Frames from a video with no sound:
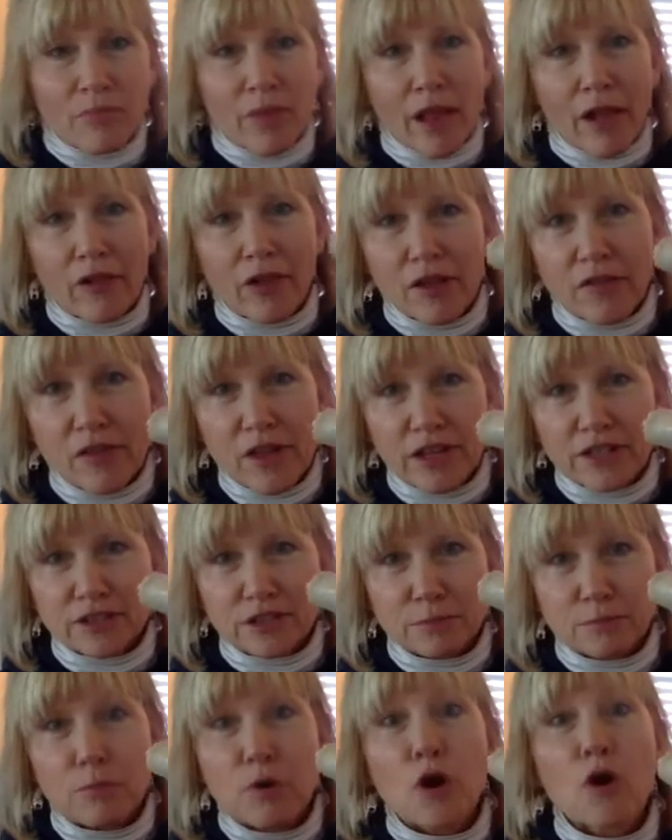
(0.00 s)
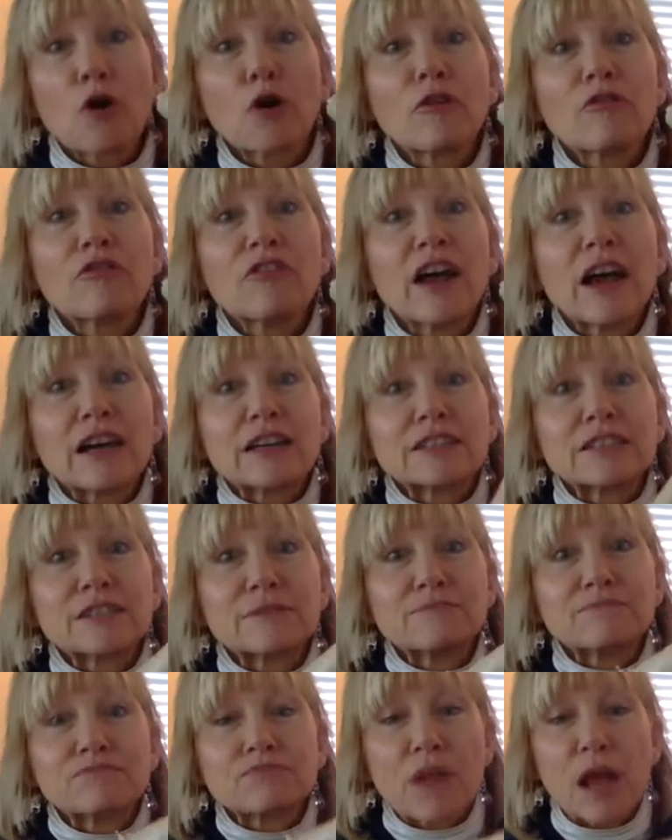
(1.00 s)
Look at this,
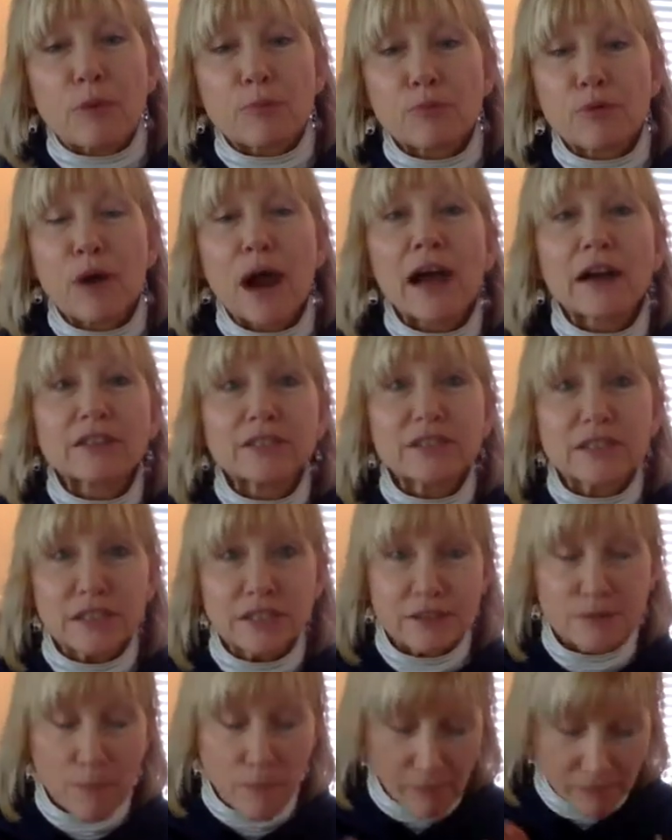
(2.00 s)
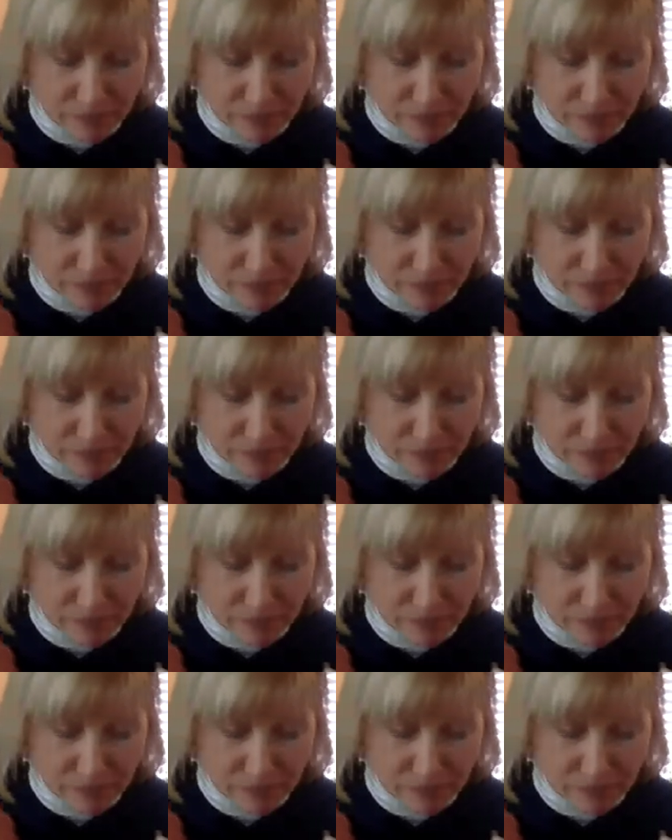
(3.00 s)
perfect. And practice.